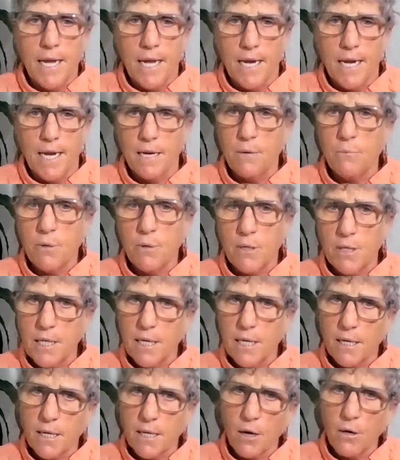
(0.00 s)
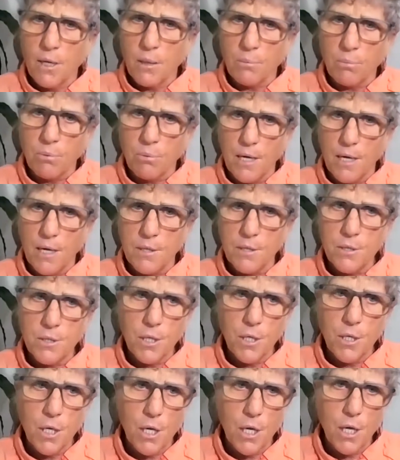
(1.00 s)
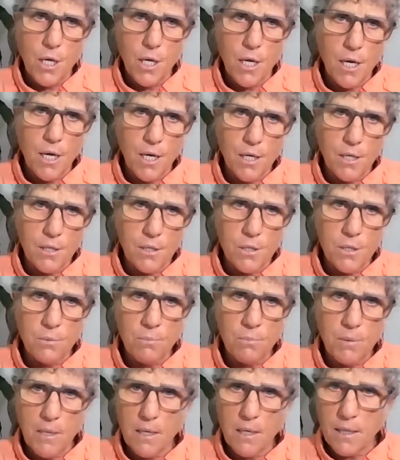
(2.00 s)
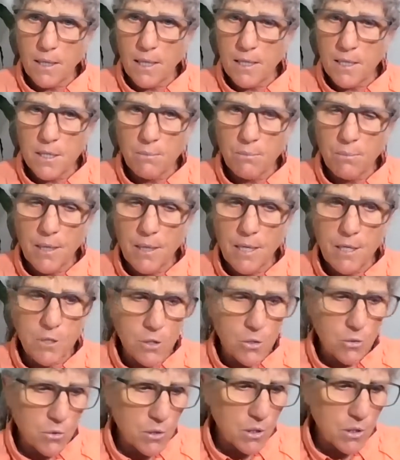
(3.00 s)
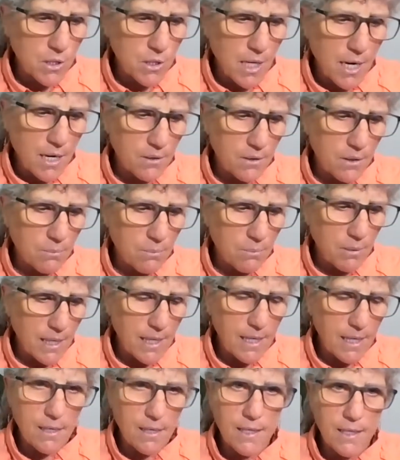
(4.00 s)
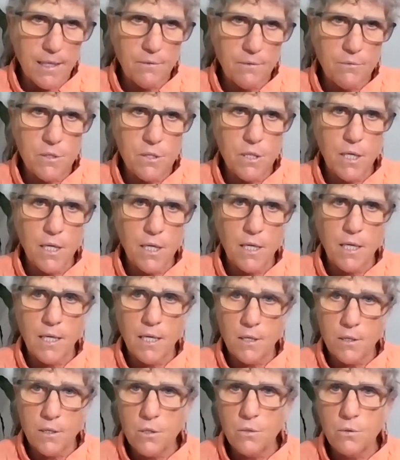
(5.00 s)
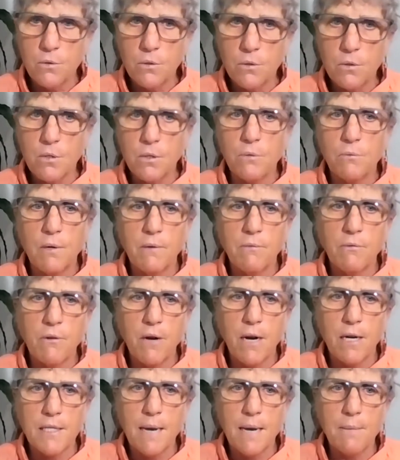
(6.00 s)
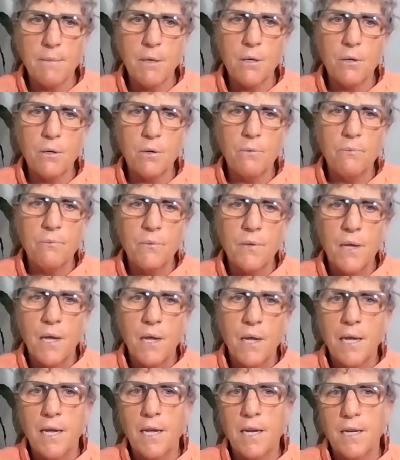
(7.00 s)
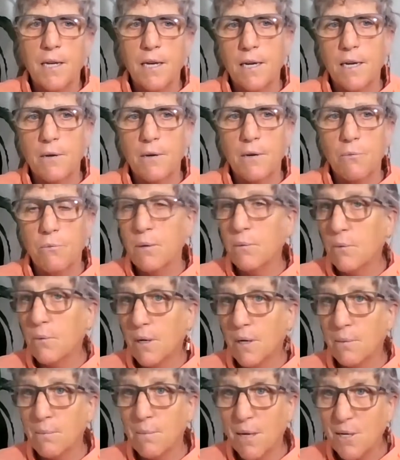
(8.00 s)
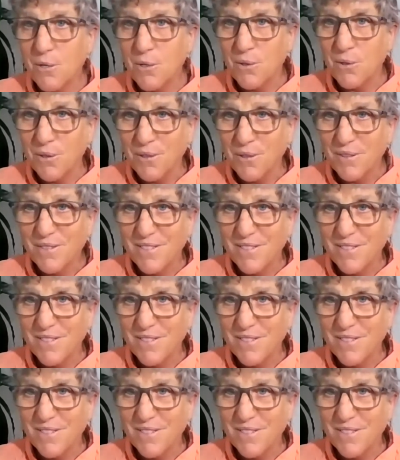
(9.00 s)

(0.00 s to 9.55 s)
And then we'll need a garlic press to be able to get some plant juices out of the plant leaves and into the refractometer. And then we want to measure.